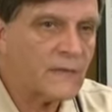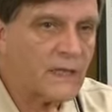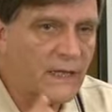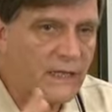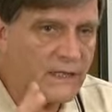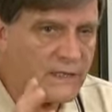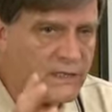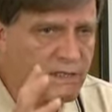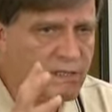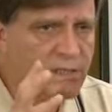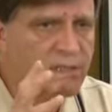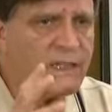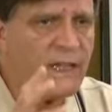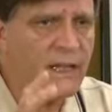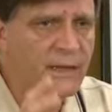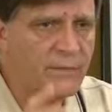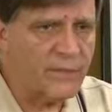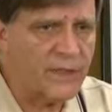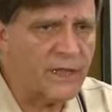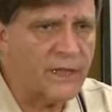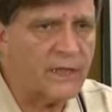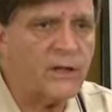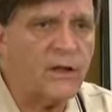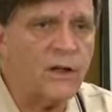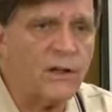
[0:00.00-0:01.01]
It's the same
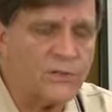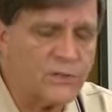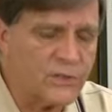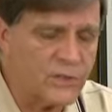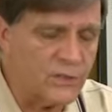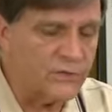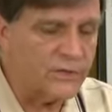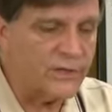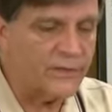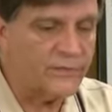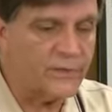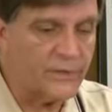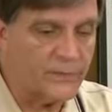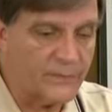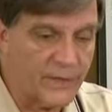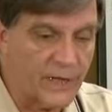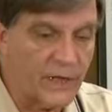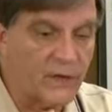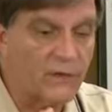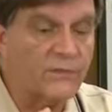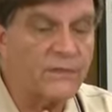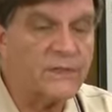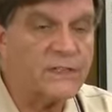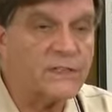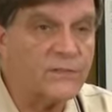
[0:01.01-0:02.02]
thing also if the
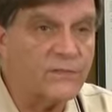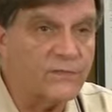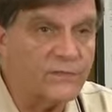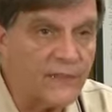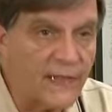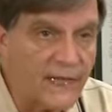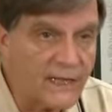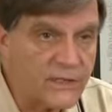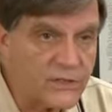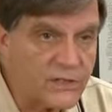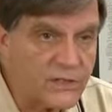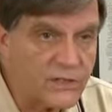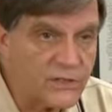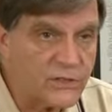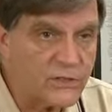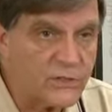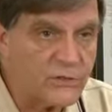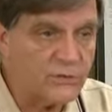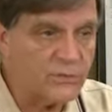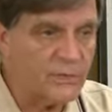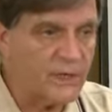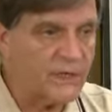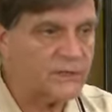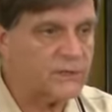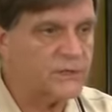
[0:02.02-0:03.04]
pelvis flexes
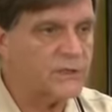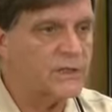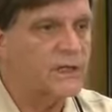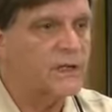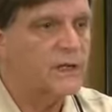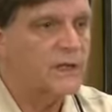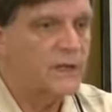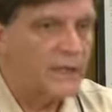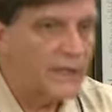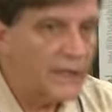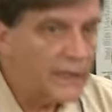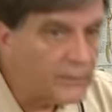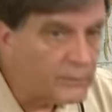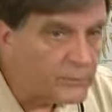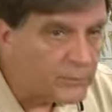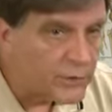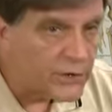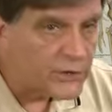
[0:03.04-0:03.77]
too much and